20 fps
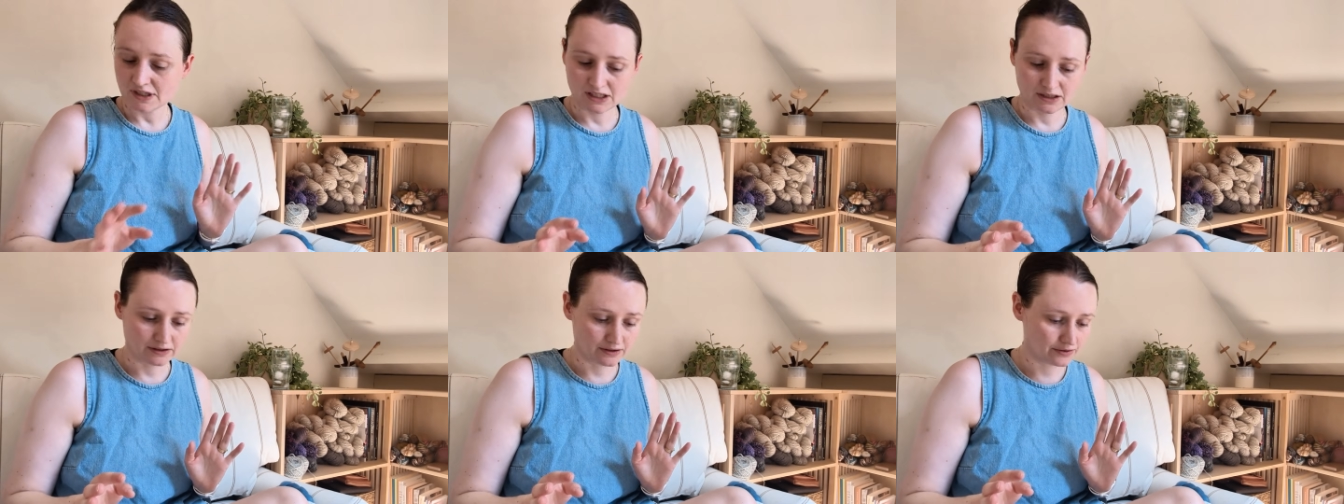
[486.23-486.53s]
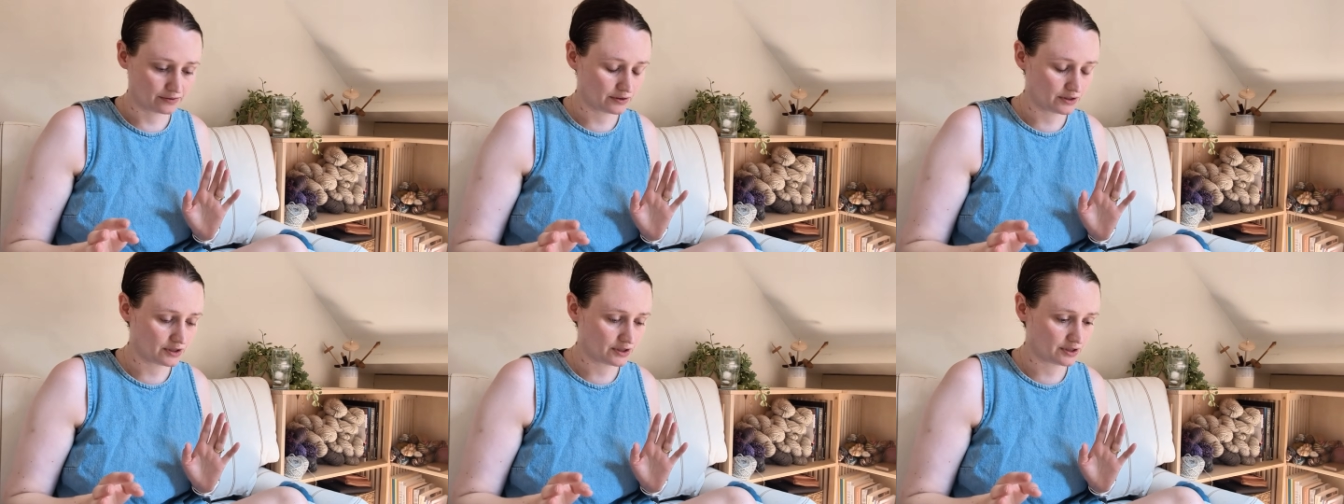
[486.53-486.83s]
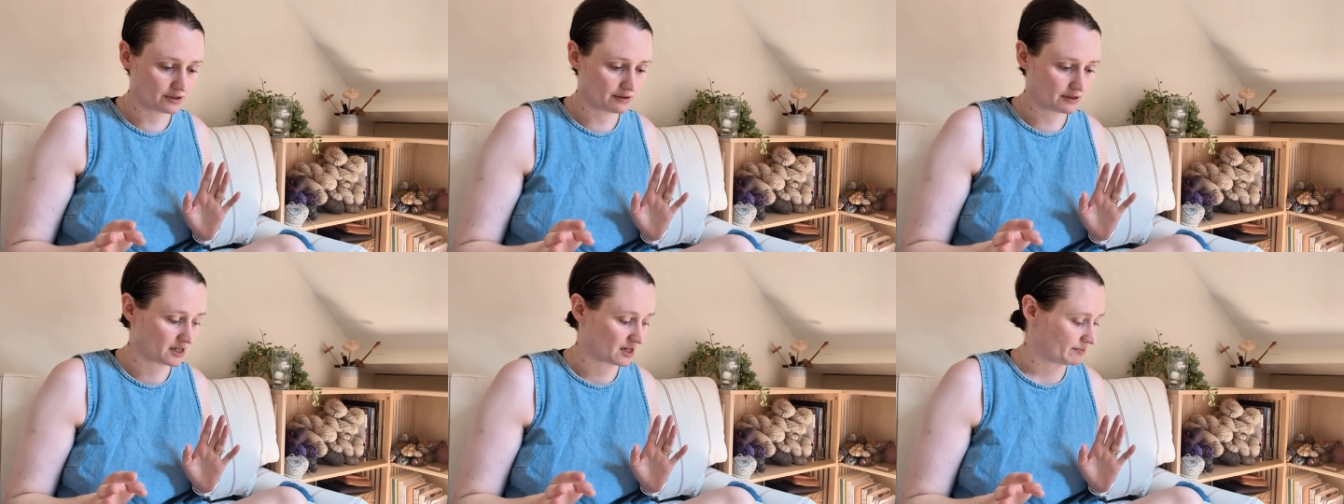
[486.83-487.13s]
And I thought I'd
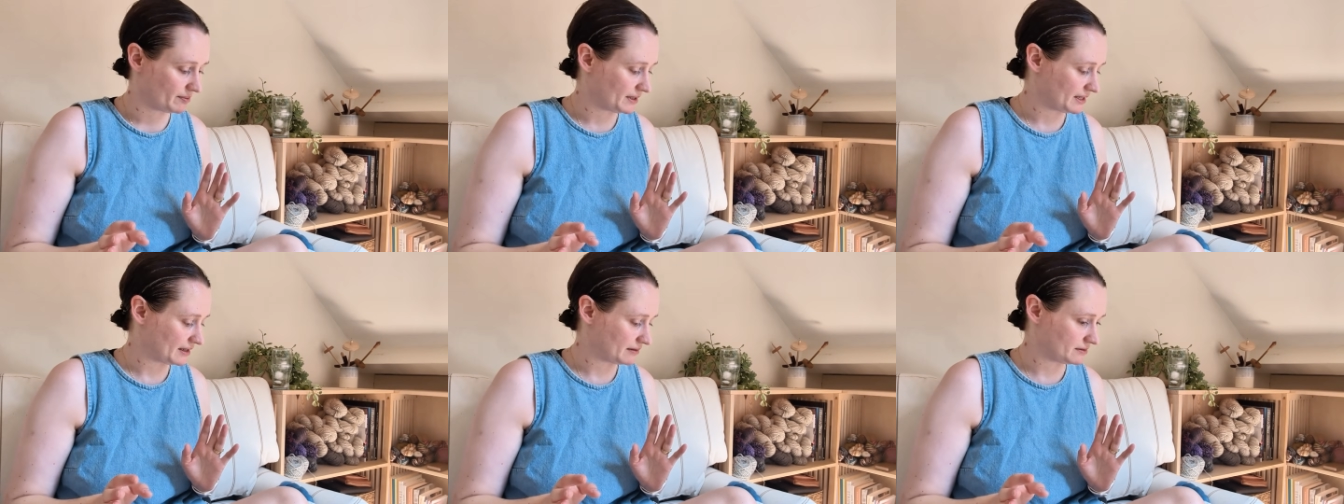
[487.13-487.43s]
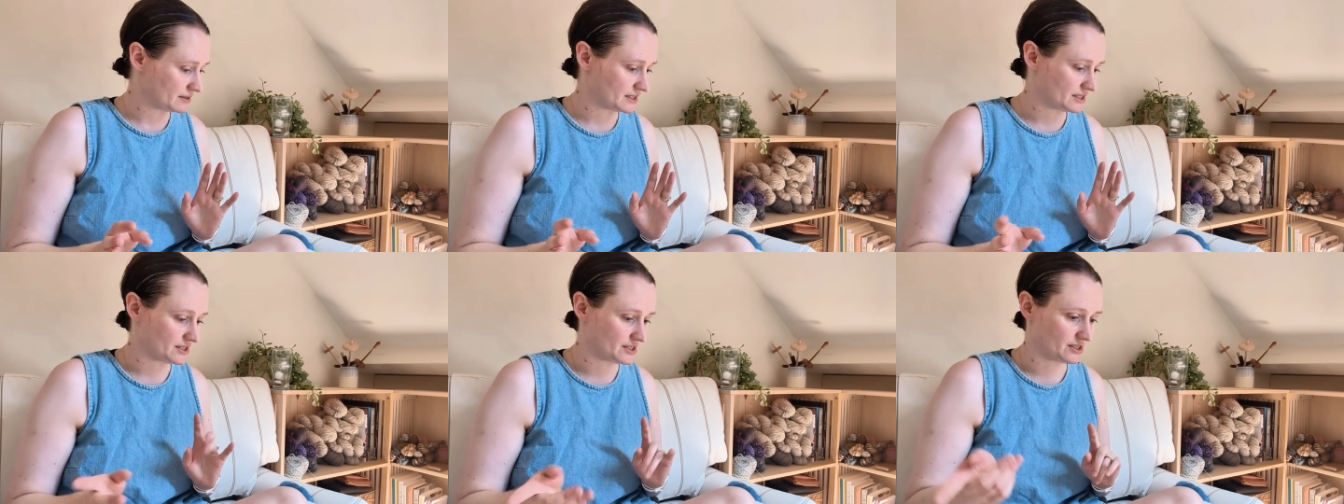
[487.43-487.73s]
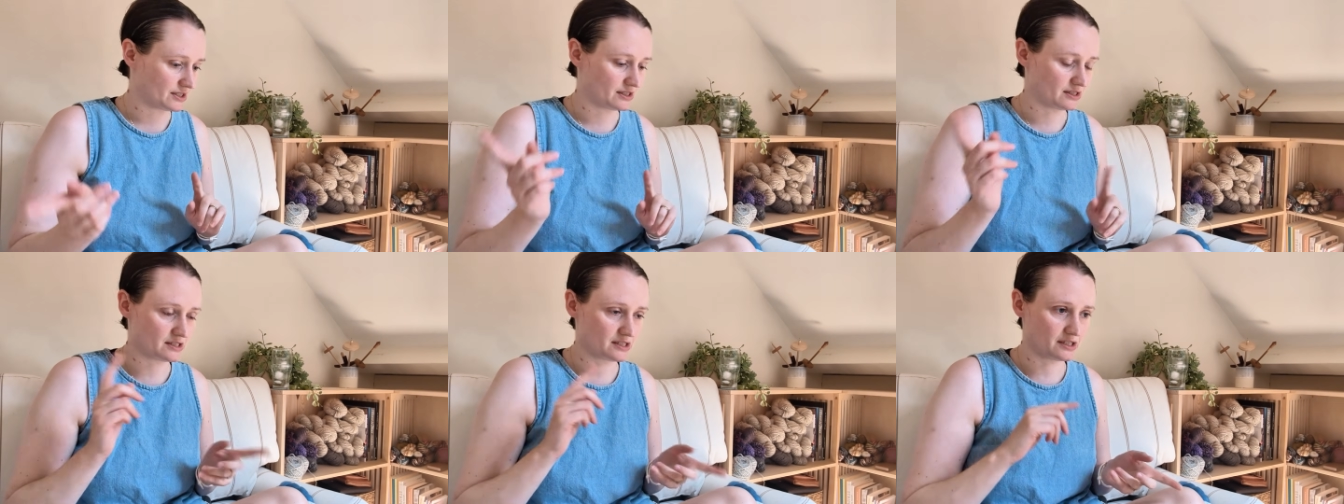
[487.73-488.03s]
show you a couple
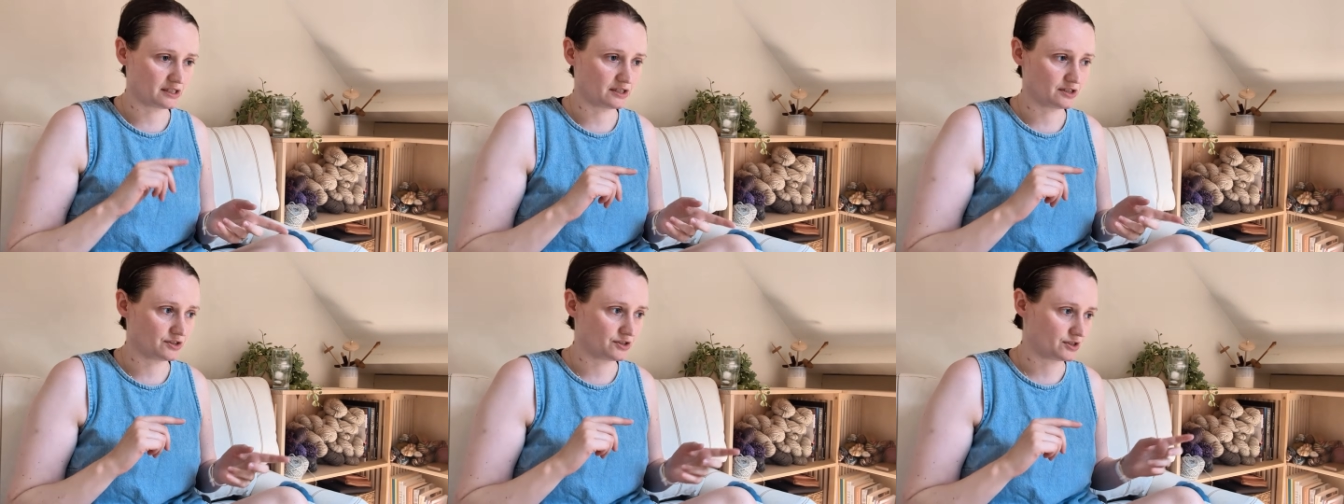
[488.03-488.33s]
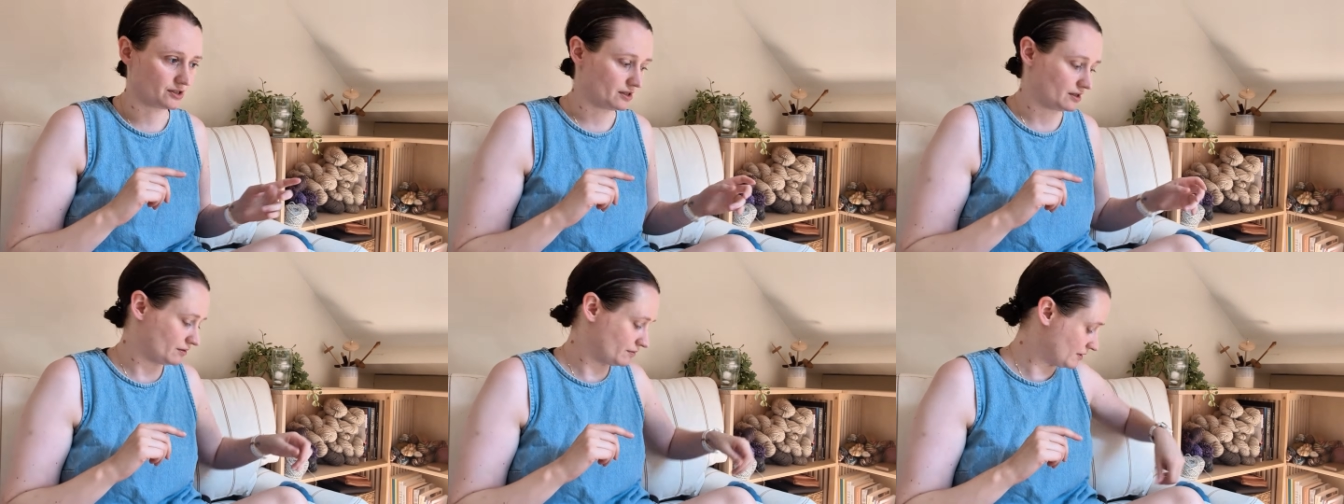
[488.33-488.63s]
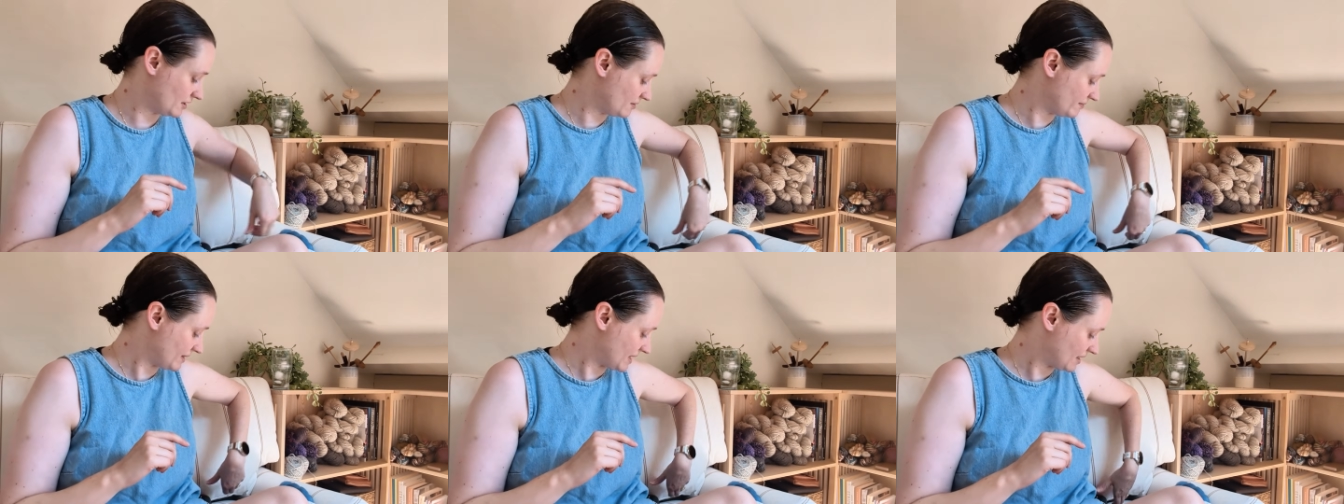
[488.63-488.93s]
acquisitions and then show you
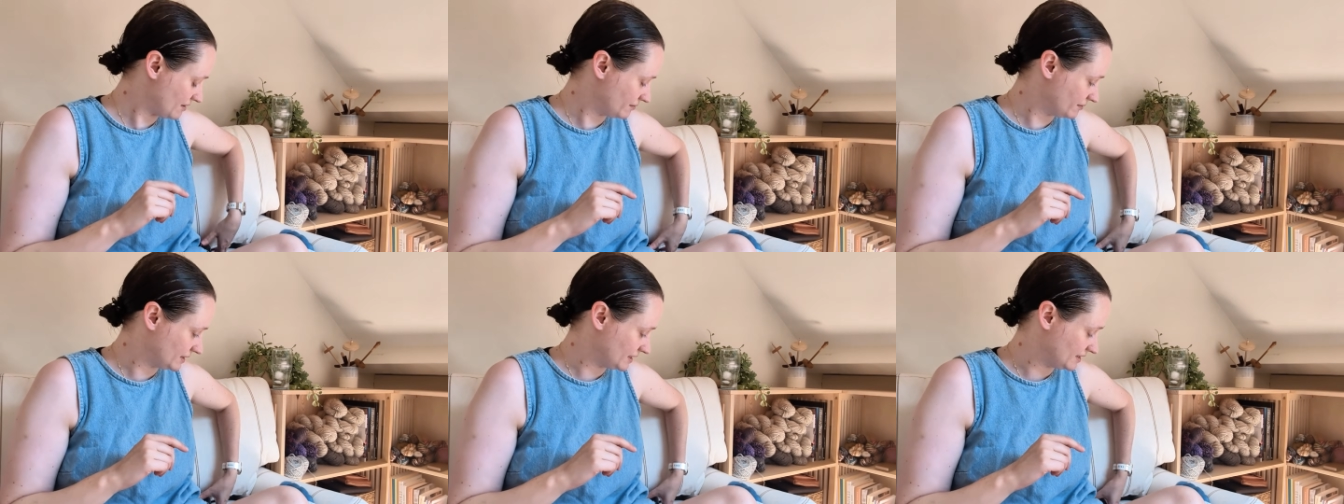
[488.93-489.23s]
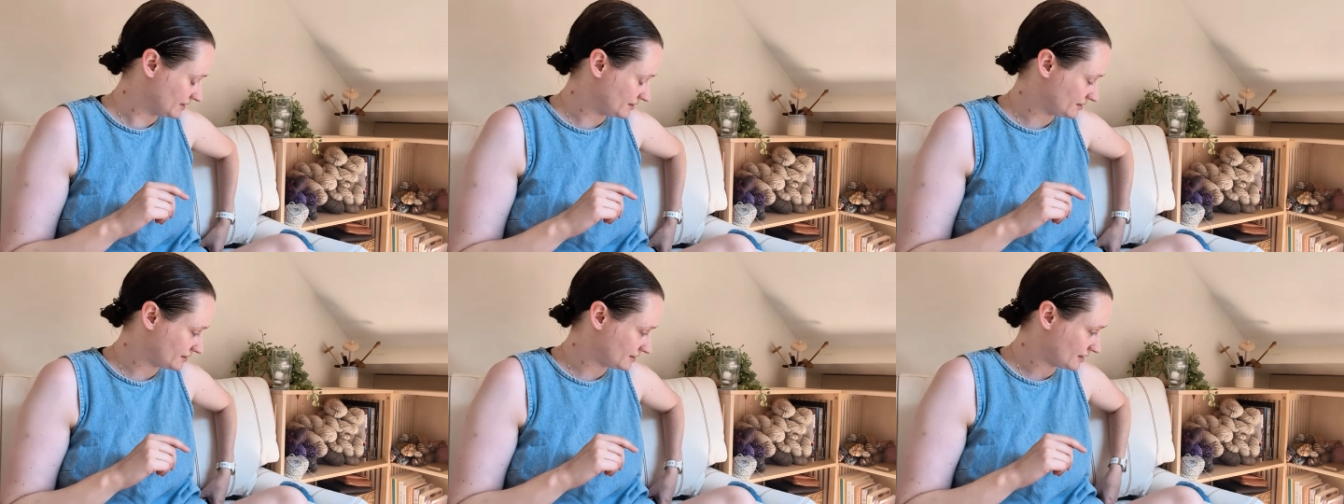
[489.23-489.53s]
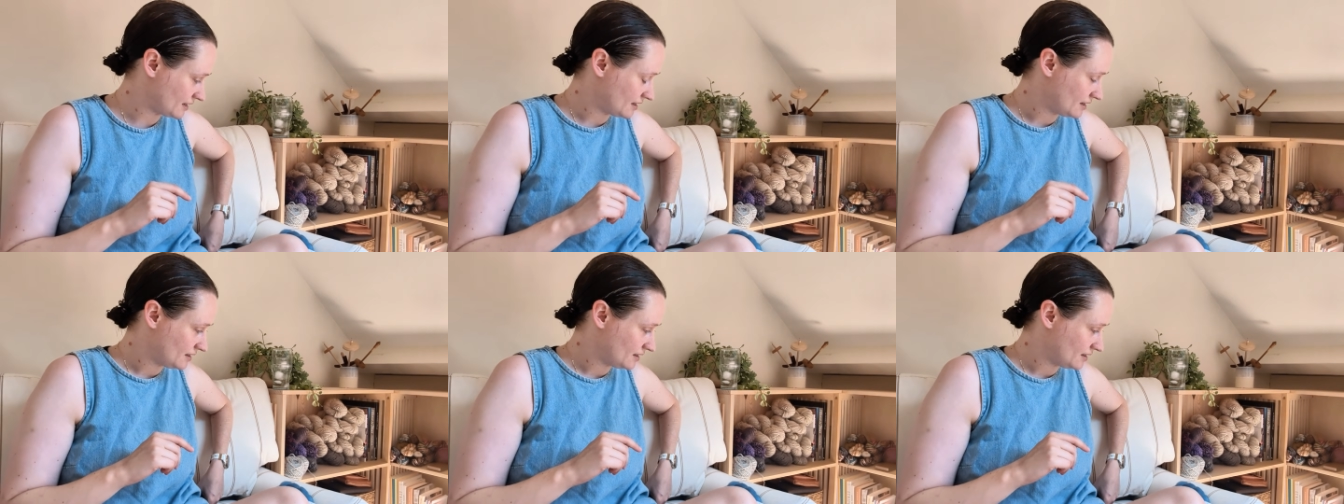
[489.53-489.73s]
where I'm at with